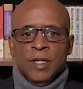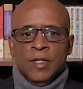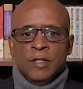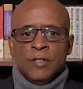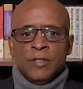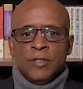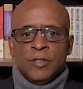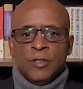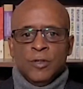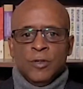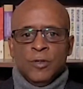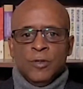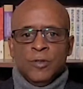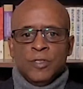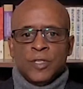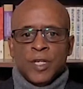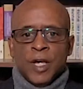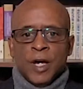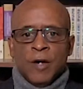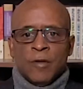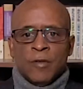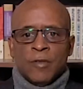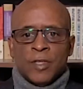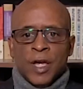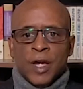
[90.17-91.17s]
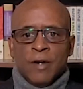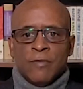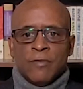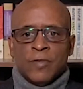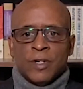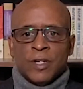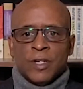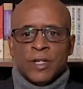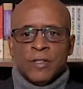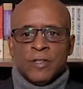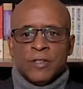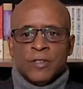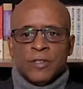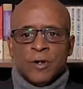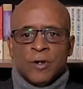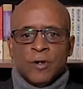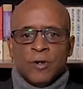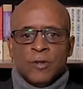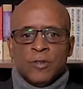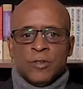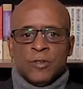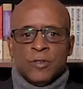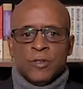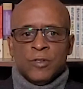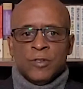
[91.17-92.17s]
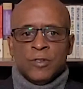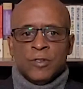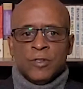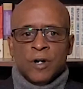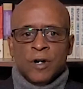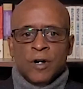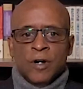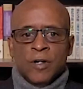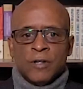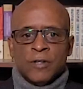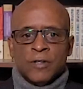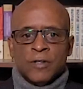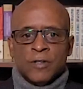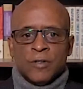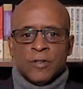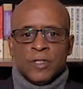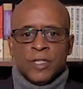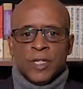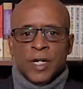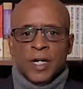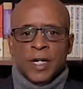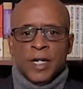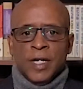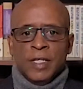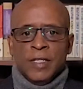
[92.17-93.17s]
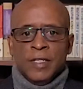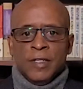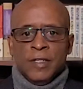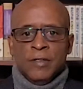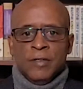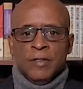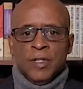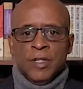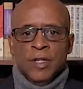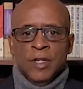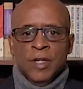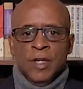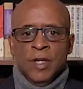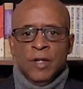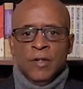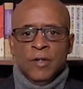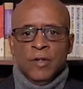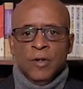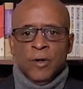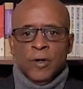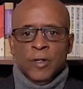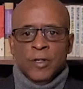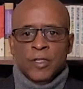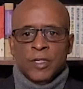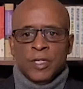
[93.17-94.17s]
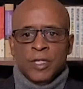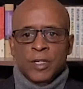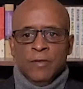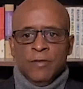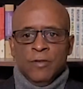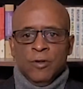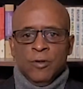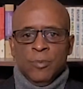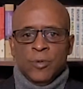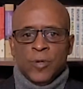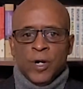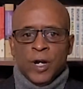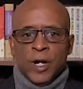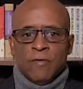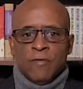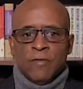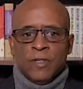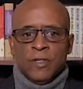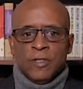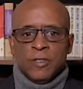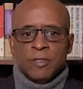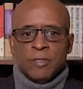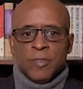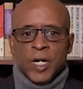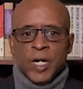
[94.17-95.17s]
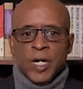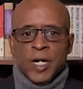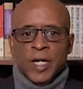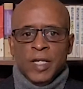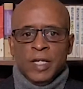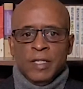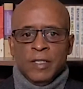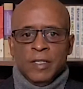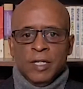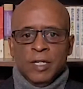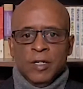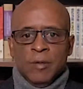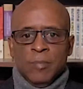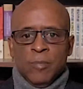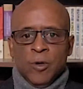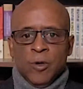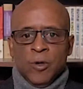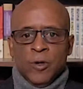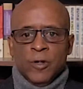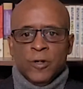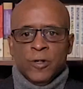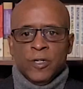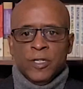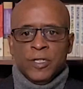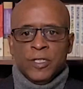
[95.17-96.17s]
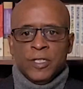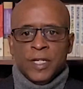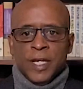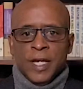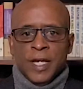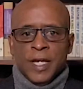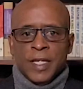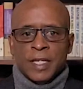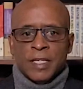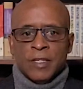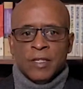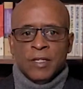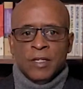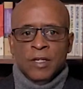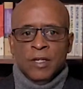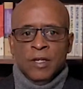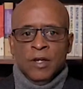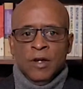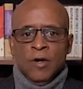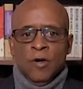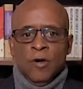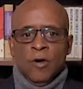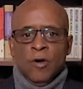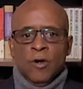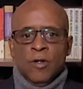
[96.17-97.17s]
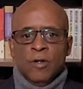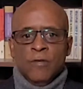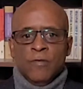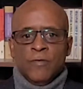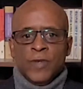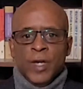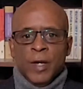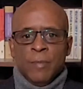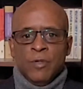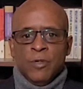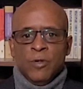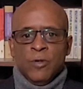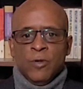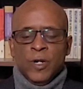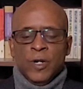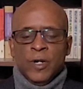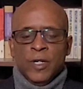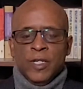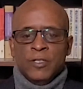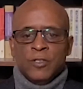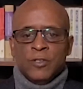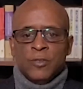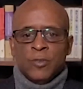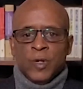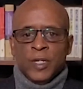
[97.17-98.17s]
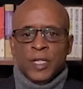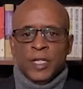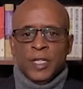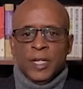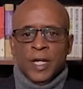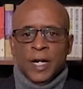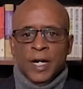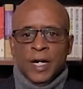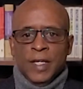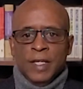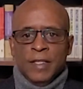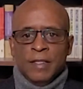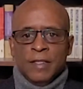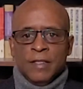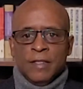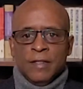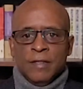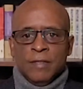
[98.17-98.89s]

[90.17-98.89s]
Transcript: 2 South African soldiers also died in North Kivu Province by a mortar attack on February 29th.